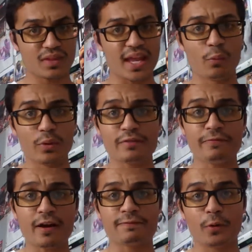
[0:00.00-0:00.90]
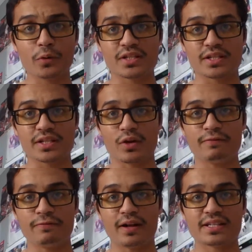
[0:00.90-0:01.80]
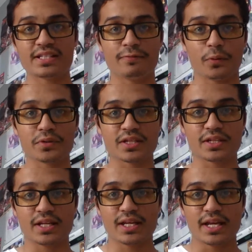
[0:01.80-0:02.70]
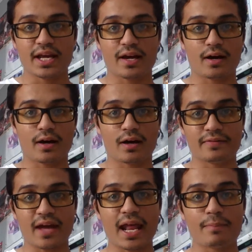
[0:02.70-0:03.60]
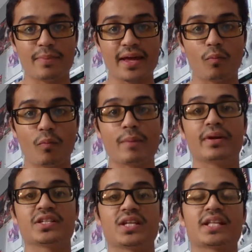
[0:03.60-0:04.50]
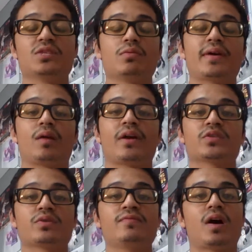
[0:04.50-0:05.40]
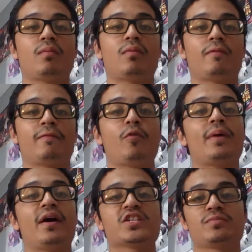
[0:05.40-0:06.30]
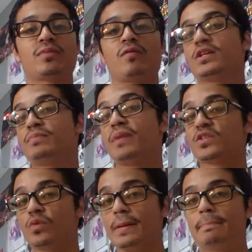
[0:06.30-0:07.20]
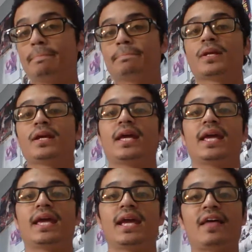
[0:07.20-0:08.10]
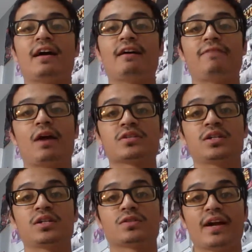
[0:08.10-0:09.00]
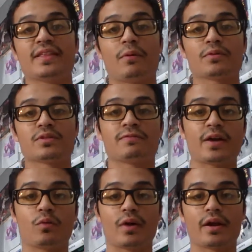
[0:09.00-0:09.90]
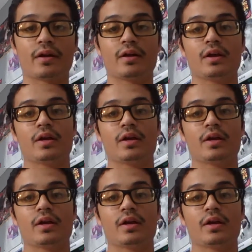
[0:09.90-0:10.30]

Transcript: And when he fought Fulton, he fought Stephen Fulton not at bantamweight, but at super bantamweight. So he fought him 4 pounds above his best weight, and that fight was a close fight. That was a fight where